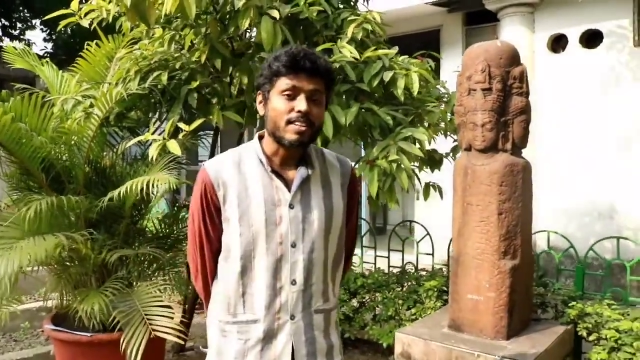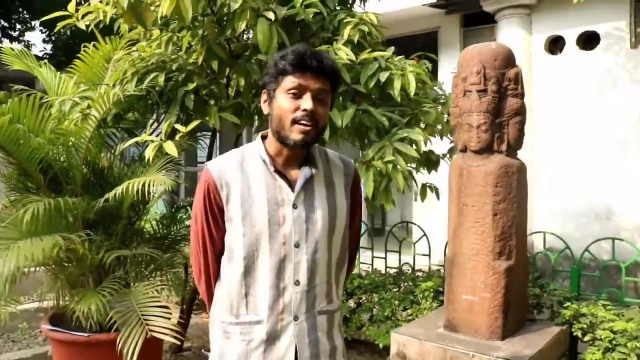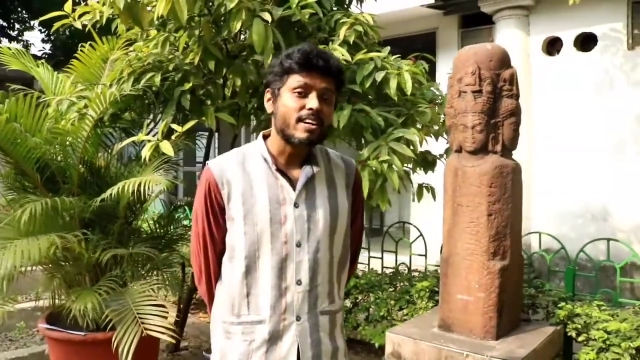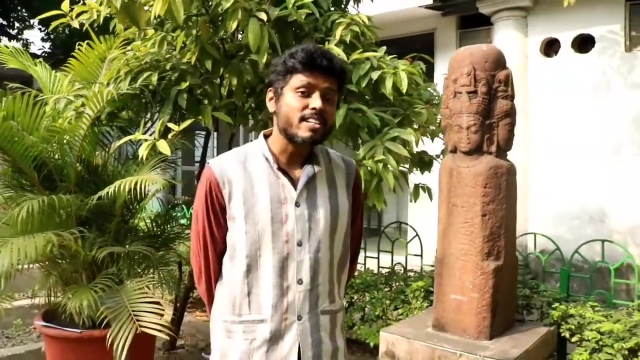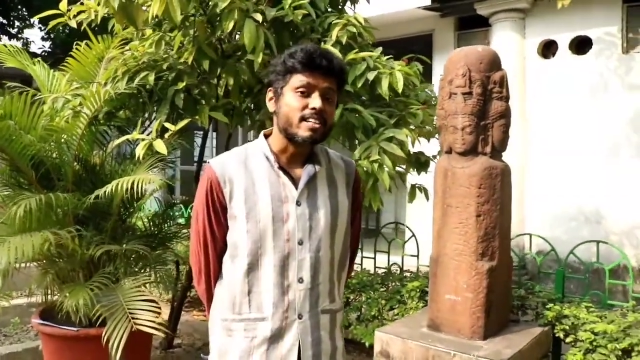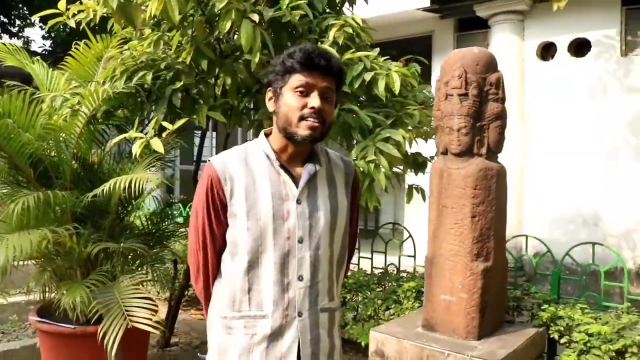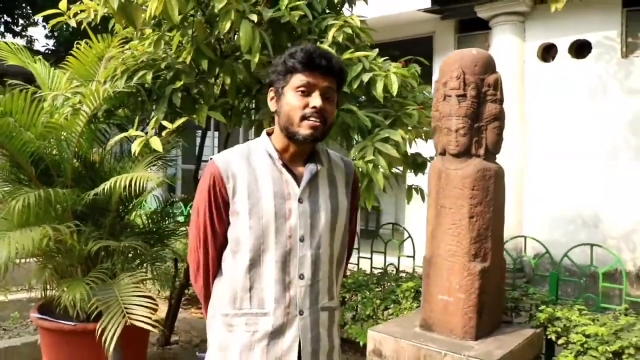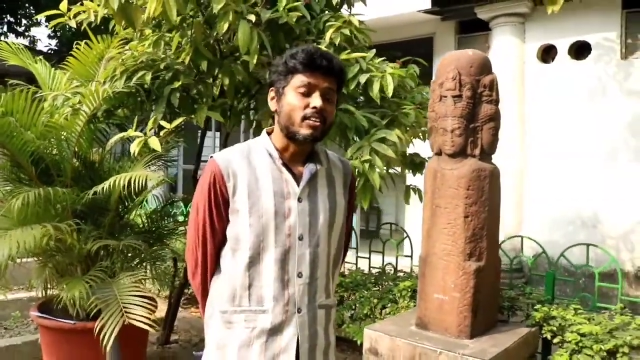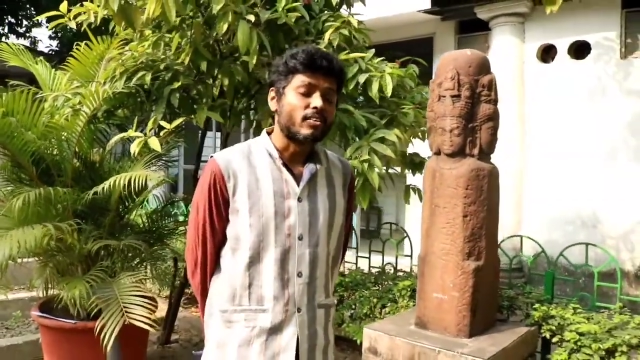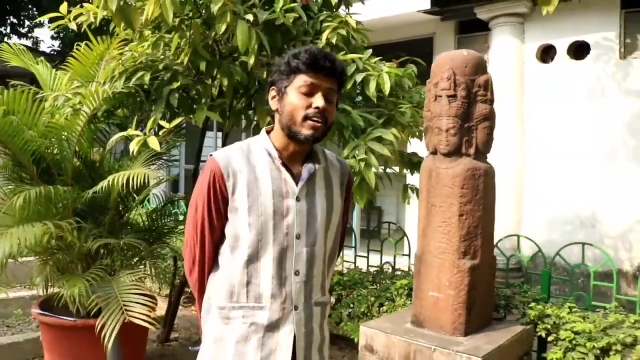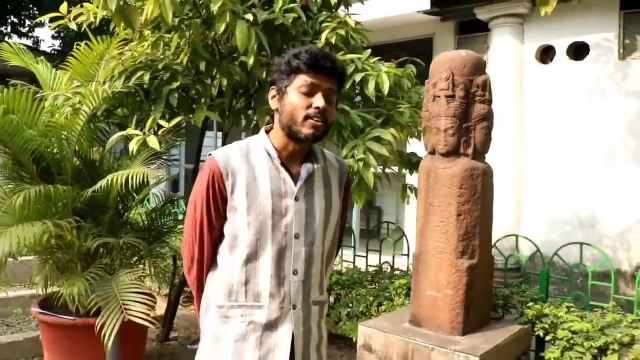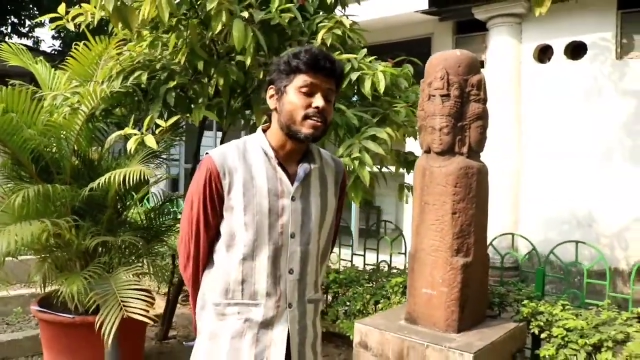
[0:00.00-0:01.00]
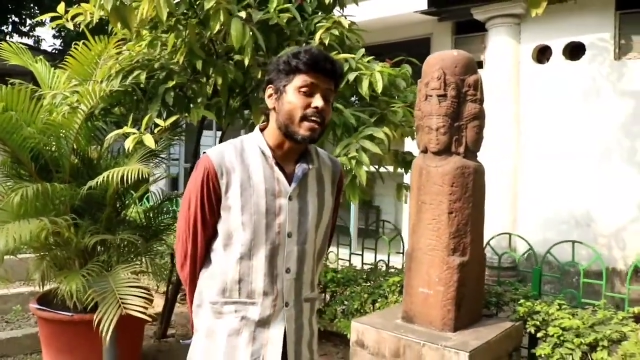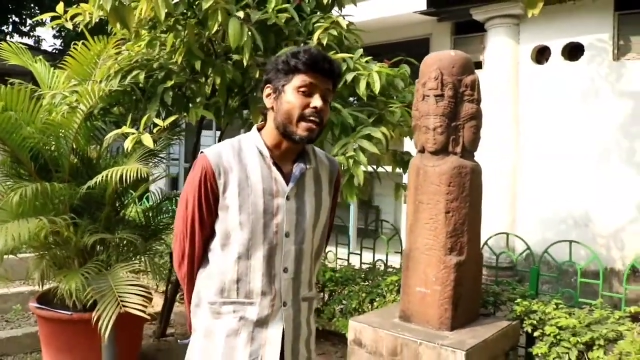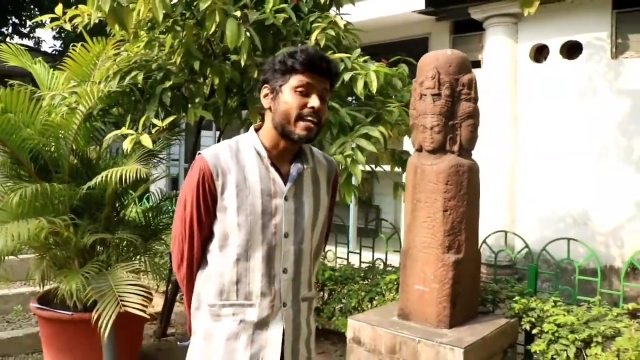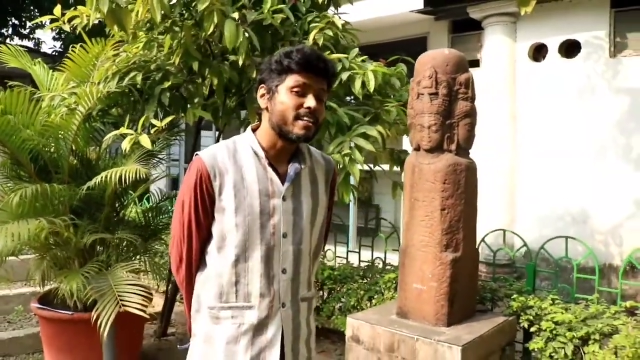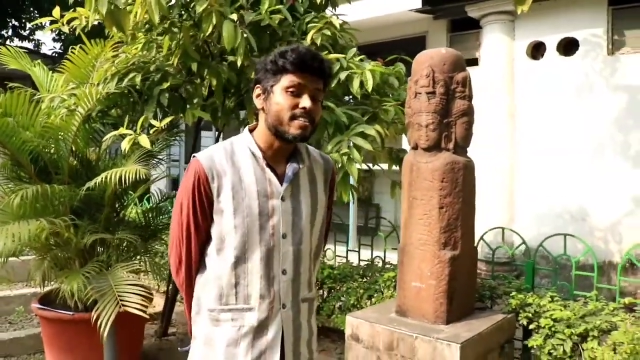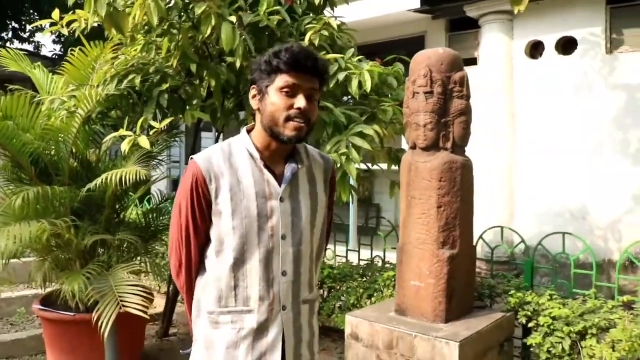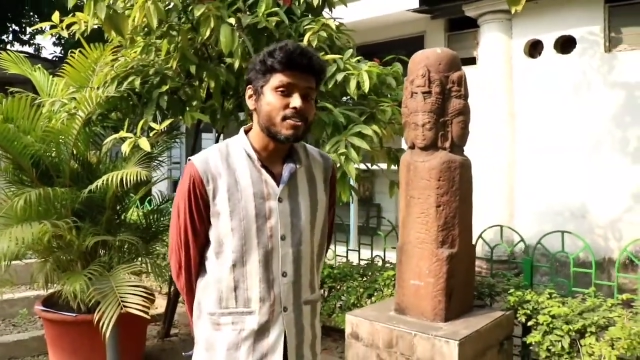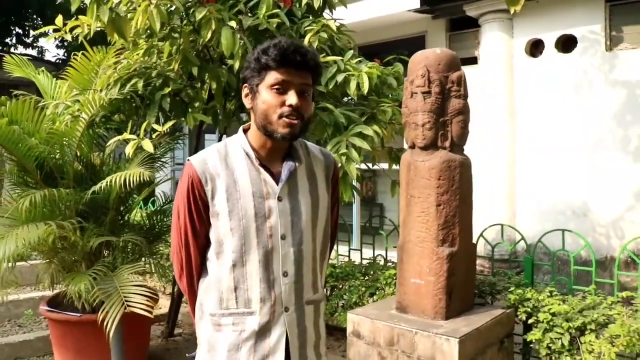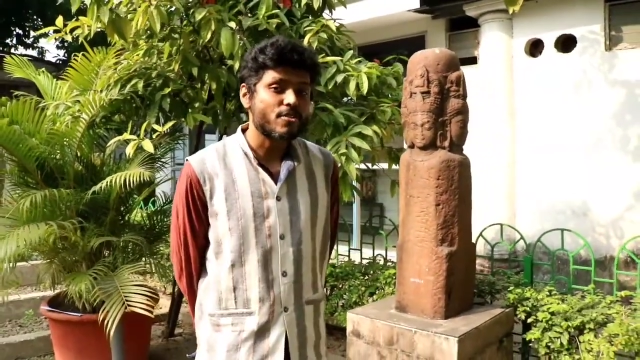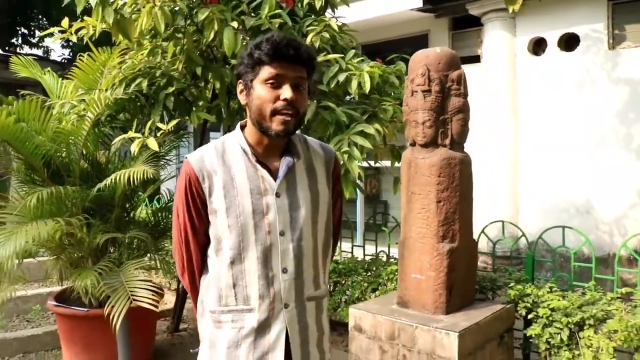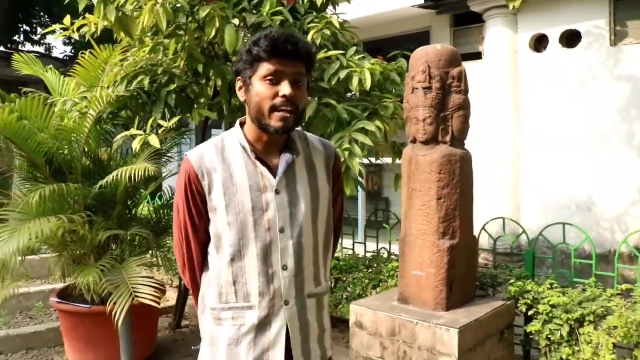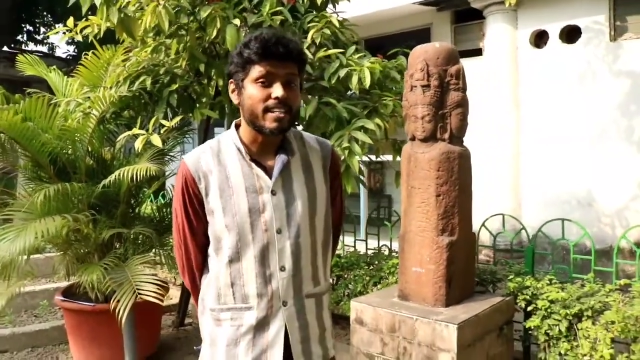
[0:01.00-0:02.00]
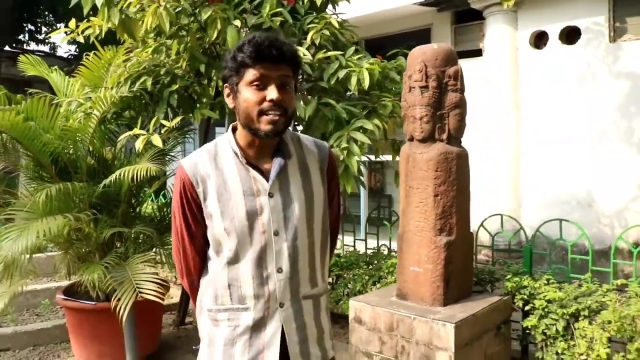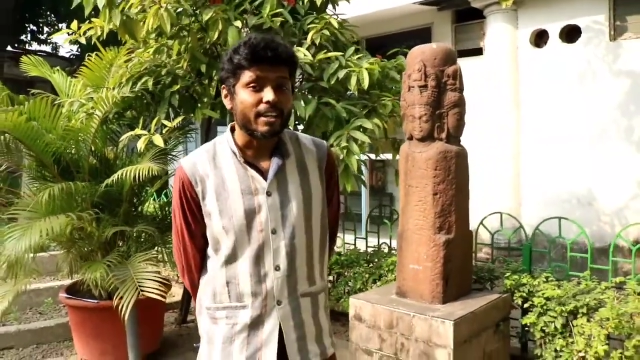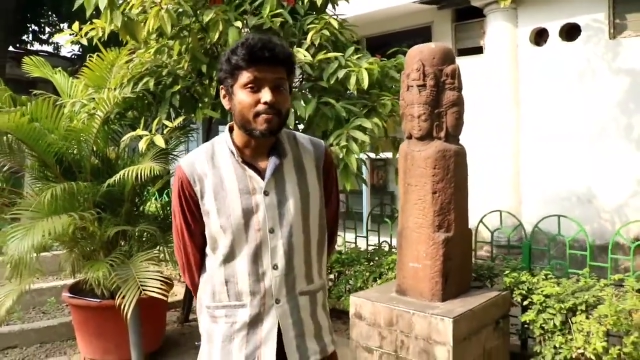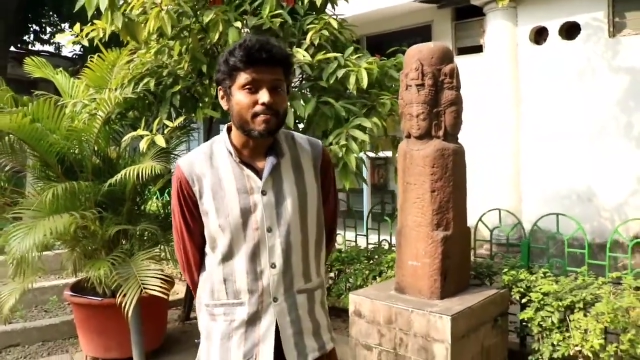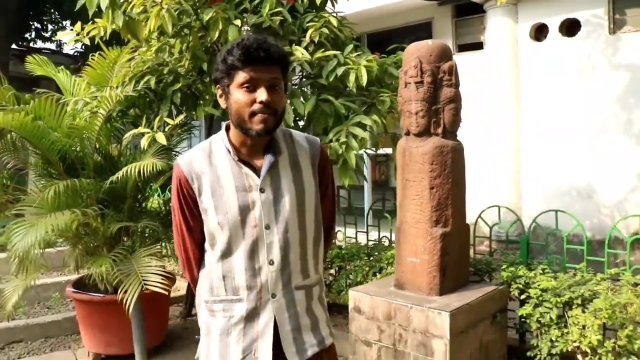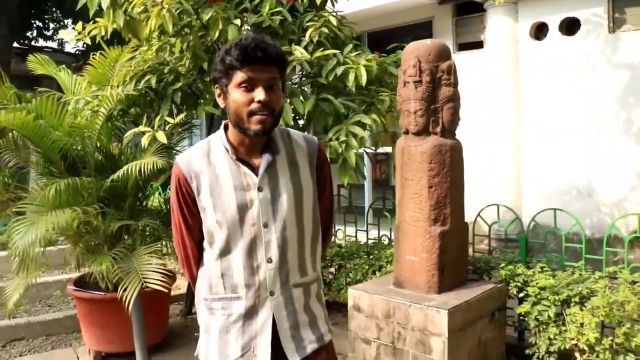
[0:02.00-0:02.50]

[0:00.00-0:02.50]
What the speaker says: started around the 8th century AD